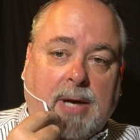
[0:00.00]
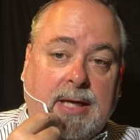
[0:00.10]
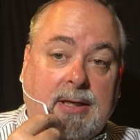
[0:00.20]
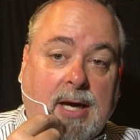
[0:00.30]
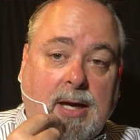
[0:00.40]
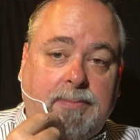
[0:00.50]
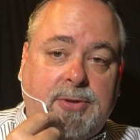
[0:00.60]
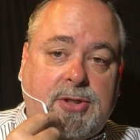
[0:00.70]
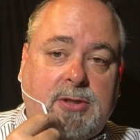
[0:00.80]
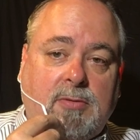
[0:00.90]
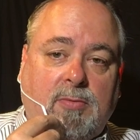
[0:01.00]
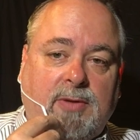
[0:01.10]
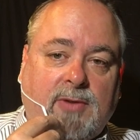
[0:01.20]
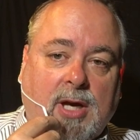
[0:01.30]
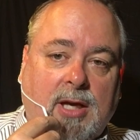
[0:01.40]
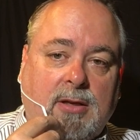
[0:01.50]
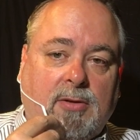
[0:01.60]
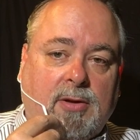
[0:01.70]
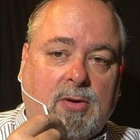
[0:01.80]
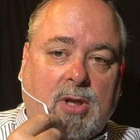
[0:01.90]
bike cops. We've got,
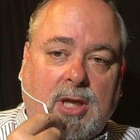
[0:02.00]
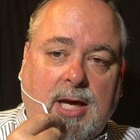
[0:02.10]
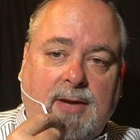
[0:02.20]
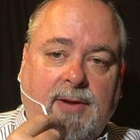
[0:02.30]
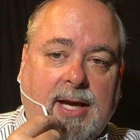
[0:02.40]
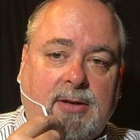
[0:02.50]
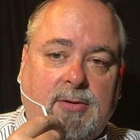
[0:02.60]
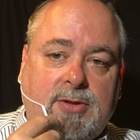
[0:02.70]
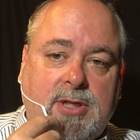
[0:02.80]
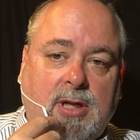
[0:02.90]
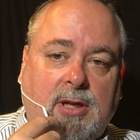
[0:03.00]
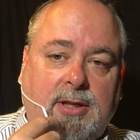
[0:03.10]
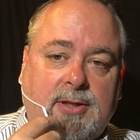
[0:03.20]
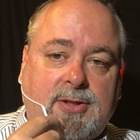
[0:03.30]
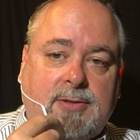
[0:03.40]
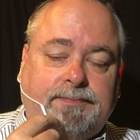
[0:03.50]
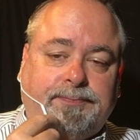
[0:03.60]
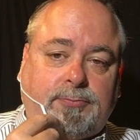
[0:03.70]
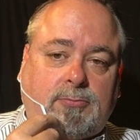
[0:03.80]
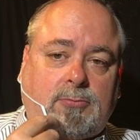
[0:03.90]
there are a lot of actors in on this.
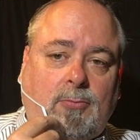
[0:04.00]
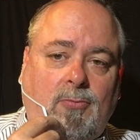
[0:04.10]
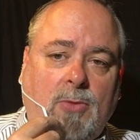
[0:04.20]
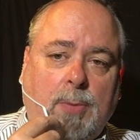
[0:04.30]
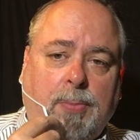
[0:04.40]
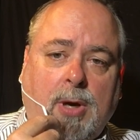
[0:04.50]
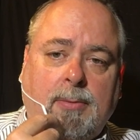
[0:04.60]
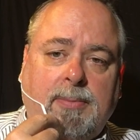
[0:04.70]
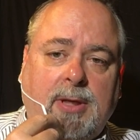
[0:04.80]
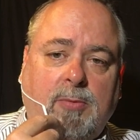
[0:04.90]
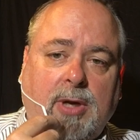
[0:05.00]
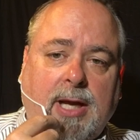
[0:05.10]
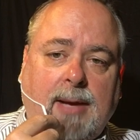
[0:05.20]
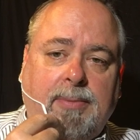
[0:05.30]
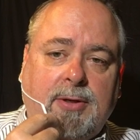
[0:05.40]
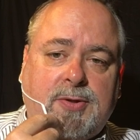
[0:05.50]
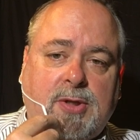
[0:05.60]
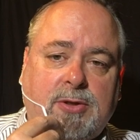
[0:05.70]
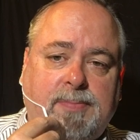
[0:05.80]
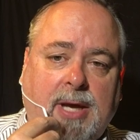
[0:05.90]
Probably what happened is
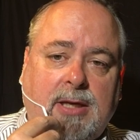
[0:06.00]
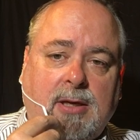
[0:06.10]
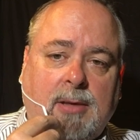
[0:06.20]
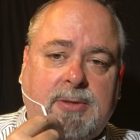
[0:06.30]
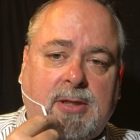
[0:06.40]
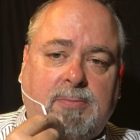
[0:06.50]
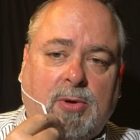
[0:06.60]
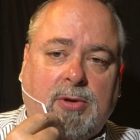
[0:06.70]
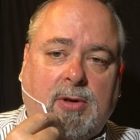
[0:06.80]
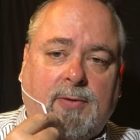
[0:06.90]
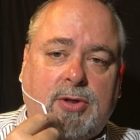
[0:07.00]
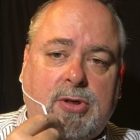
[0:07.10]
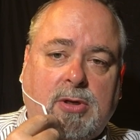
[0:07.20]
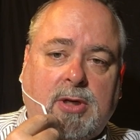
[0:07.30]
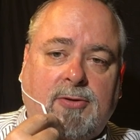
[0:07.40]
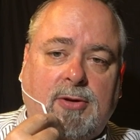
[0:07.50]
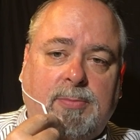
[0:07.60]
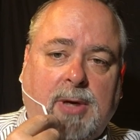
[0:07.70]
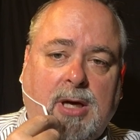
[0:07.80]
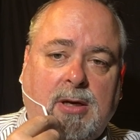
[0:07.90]
those bike cops that pulled over Suge and
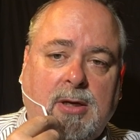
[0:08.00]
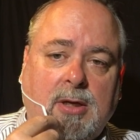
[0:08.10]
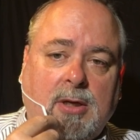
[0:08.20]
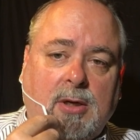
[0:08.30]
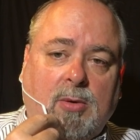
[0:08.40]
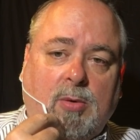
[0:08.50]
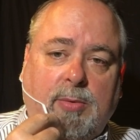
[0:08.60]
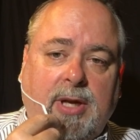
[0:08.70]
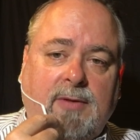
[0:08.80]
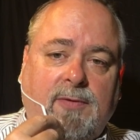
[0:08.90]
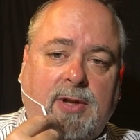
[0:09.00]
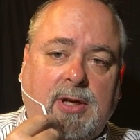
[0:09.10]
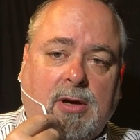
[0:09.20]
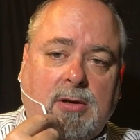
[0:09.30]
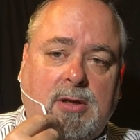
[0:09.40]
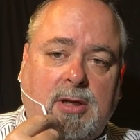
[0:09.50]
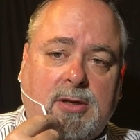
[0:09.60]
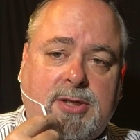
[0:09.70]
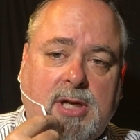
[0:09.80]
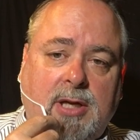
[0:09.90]
Tupac were waiting for the all
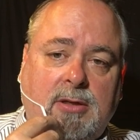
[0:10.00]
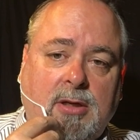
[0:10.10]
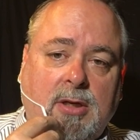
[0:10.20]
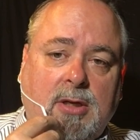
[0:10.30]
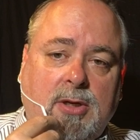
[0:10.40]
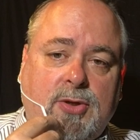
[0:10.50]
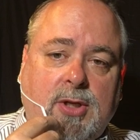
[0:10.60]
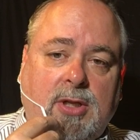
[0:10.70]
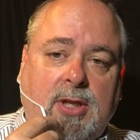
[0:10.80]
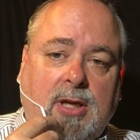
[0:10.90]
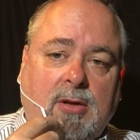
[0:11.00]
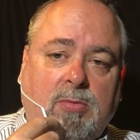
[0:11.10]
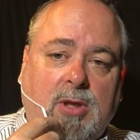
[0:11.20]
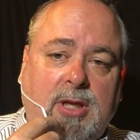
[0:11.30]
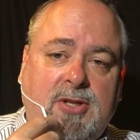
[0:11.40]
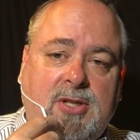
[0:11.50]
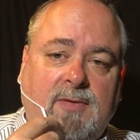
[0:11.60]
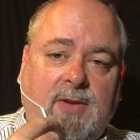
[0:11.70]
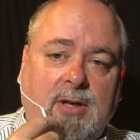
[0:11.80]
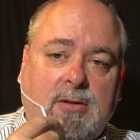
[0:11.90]
clear sign so that they could release the
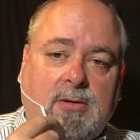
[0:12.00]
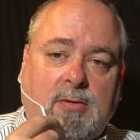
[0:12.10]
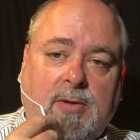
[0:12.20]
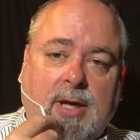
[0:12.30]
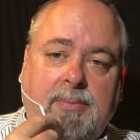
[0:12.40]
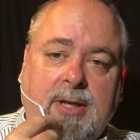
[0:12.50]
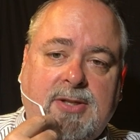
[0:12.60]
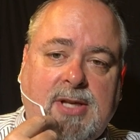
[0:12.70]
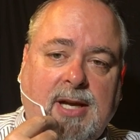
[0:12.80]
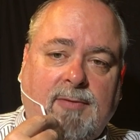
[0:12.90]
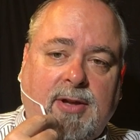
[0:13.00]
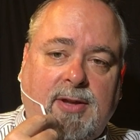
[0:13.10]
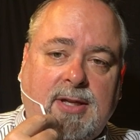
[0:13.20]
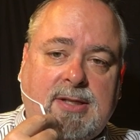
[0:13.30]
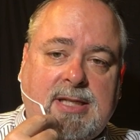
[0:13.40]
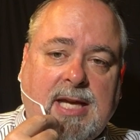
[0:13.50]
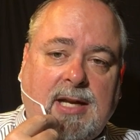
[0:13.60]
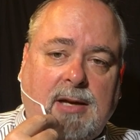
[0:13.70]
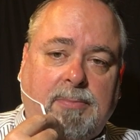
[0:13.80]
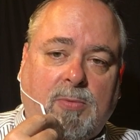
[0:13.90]
vehicle. That means everything's set
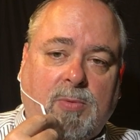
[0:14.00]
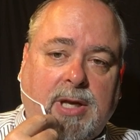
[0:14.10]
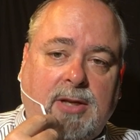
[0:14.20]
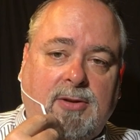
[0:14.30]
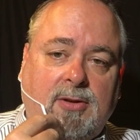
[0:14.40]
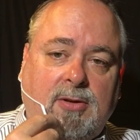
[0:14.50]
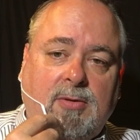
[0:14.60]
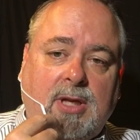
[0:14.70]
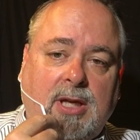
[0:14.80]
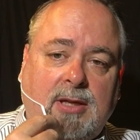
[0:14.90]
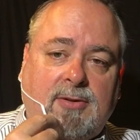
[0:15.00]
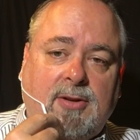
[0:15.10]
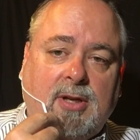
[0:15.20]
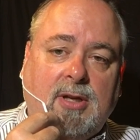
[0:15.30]
up, ready to do the hit.